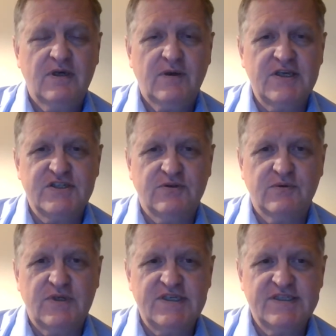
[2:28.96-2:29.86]
because
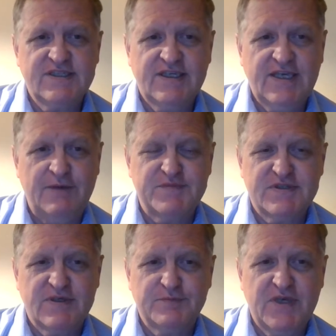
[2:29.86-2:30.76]

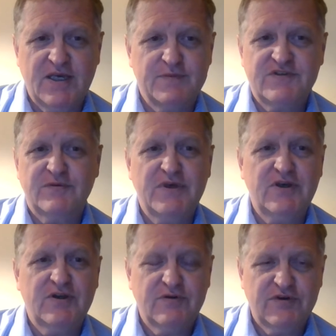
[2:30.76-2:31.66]
it becomes
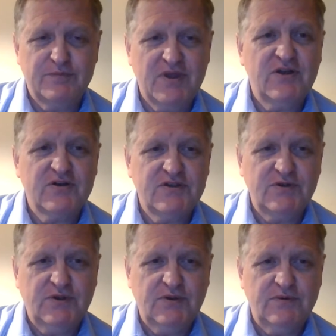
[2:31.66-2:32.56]
familiar to
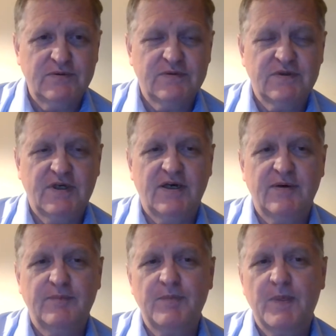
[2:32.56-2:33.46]
you.
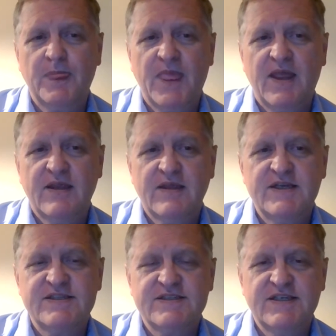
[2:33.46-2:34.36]

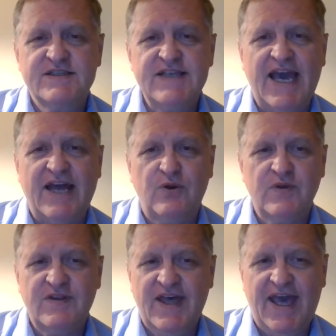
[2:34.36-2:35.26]
It's not
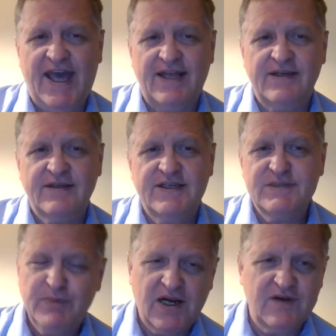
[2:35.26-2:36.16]
only that, it's
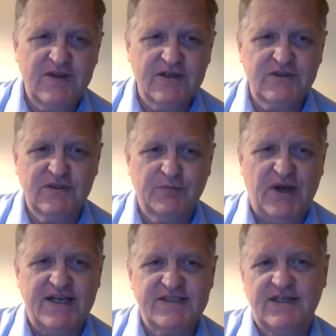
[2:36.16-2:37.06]
part of the ear tuning
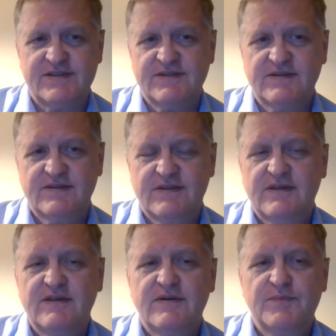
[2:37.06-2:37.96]
process.
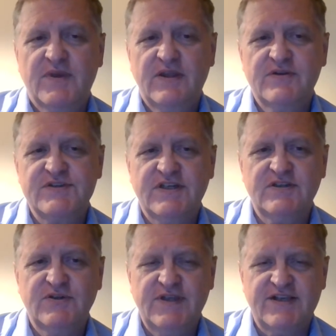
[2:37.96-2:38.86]
Those ear
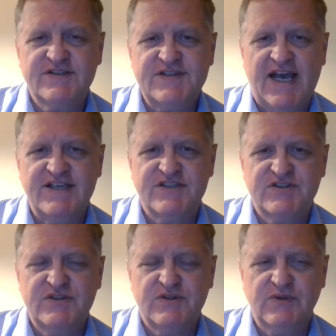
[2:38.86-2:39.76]
tuning exercises
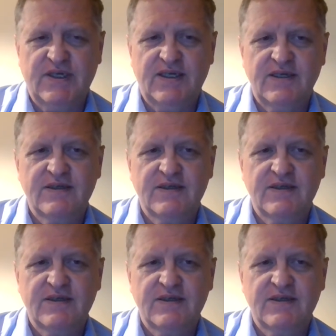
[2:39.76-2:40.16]
you're doing